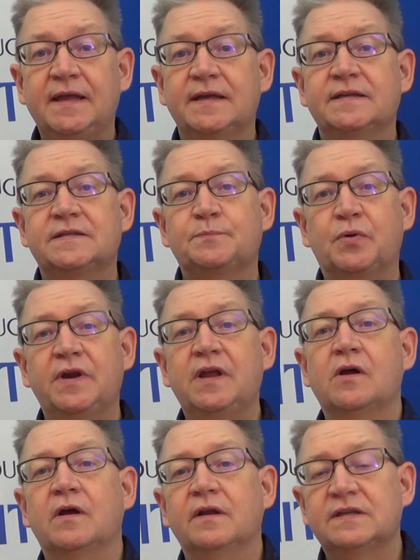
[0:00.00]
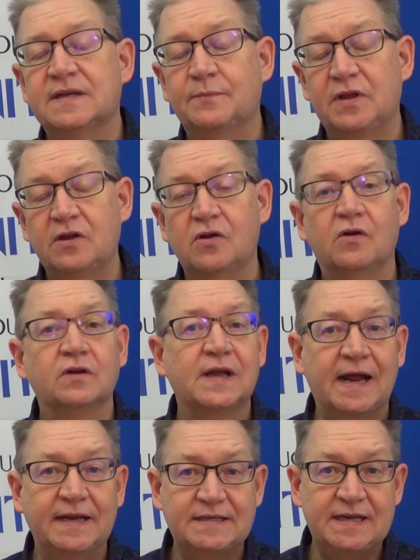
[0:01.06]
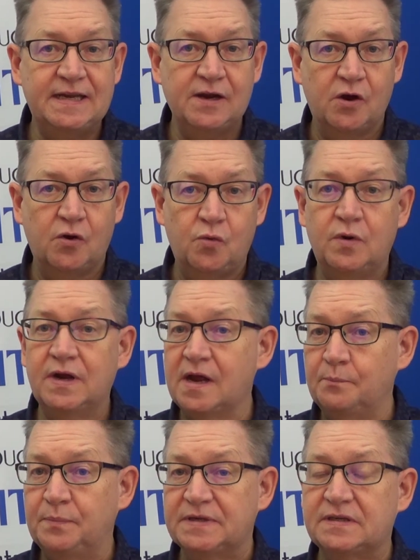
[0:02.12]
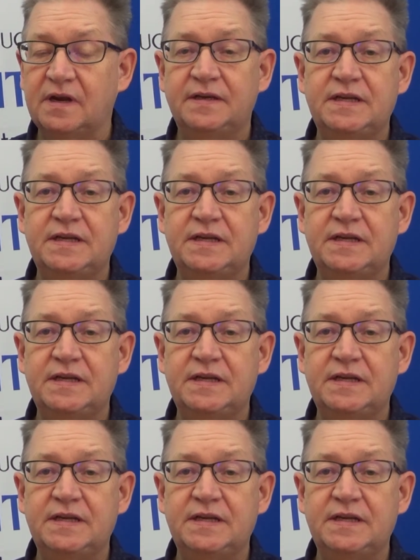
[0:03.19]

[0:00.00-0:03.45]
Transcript: is putting on something called ITO Compass,